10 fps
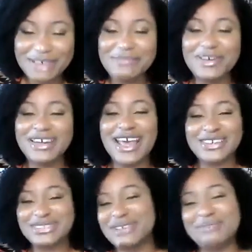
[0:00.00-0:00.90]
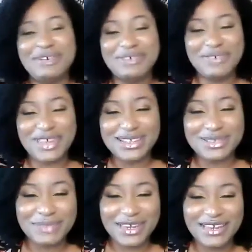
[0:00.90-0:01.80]
but it actually motivates
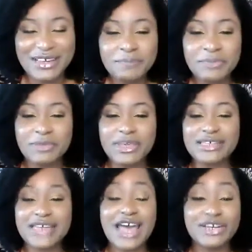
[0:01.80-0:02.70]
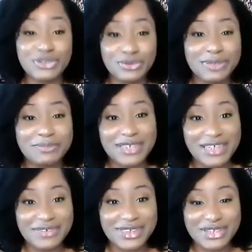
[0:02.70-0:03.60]
me because I truly
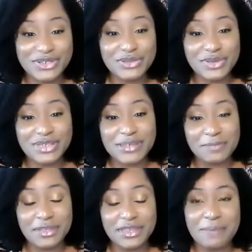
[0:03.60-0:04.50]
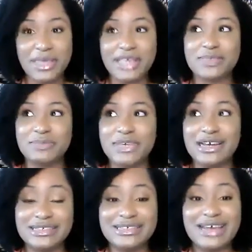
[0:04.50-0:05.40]
believe in this, doing something that makes me
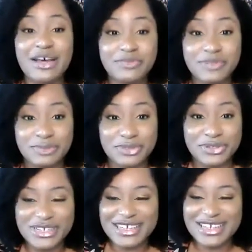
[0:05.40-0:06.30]
uncomfortable.